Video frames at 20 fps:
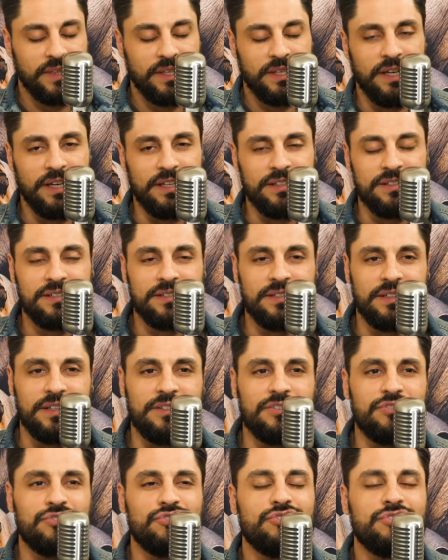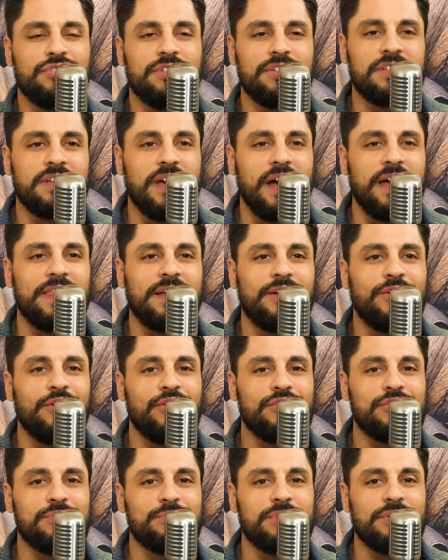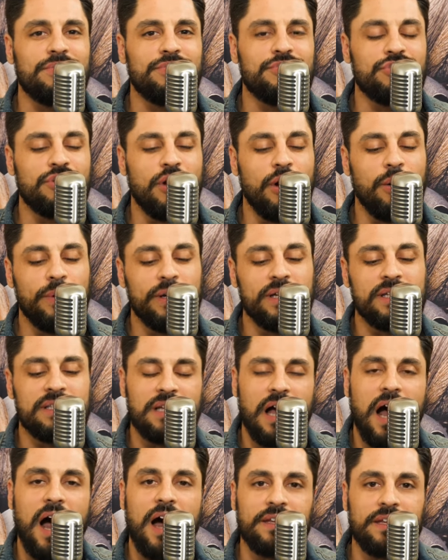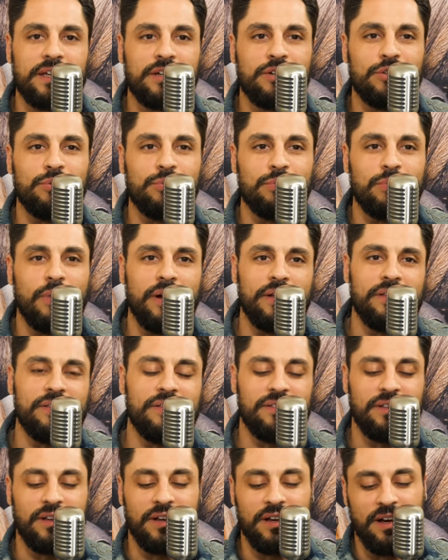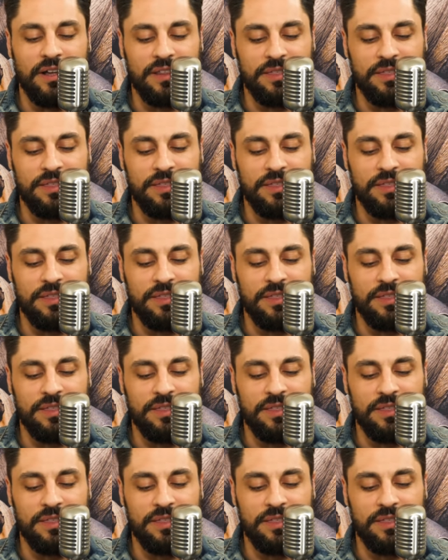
It's this guy that calls himself Joe Exotic, who runs a